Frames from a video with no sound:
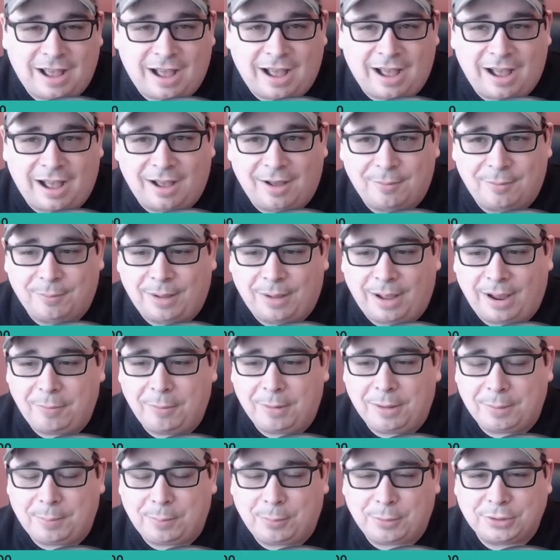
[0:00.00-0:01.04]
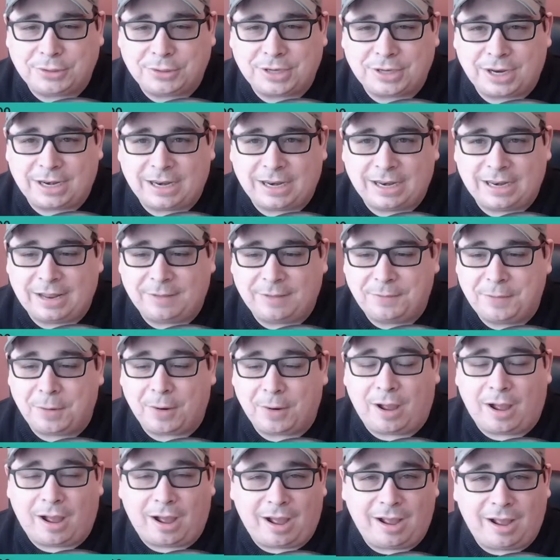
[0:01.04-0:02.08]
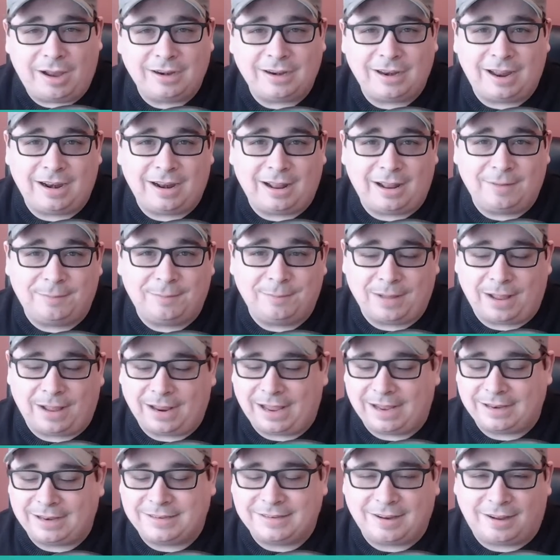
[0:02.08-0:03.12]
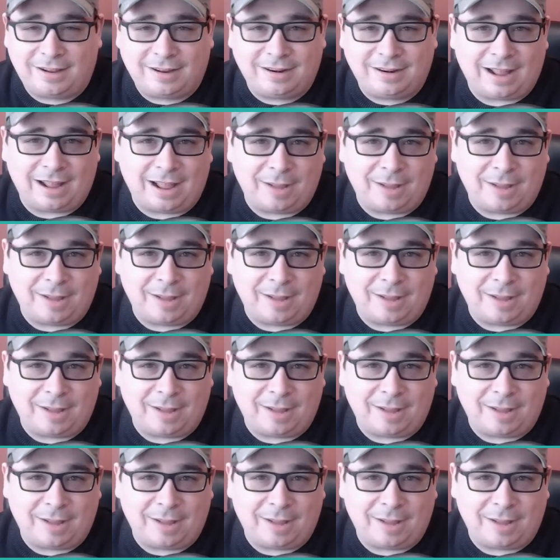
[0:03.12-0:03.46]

Um, I really appreciate it. If you're on and I'm I get done,